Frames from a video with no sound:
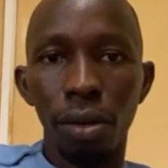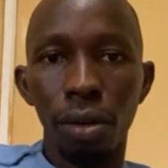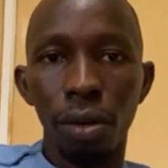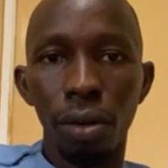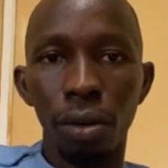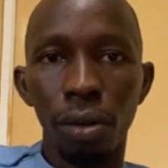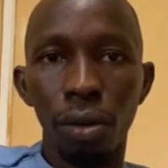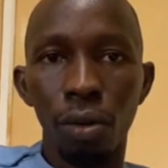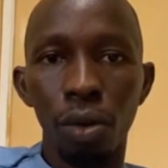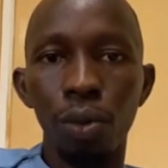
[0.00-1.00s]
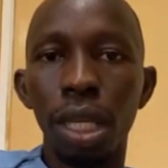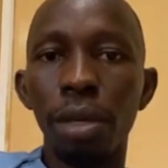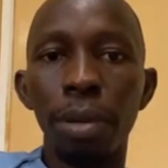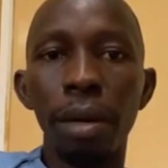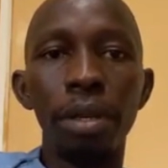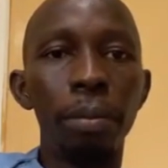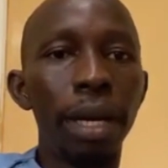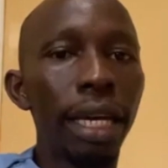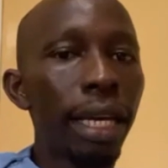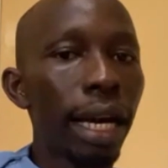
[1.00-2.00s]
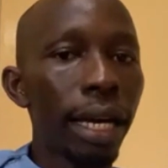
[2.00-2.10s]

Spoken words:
And we first begin miss penalty.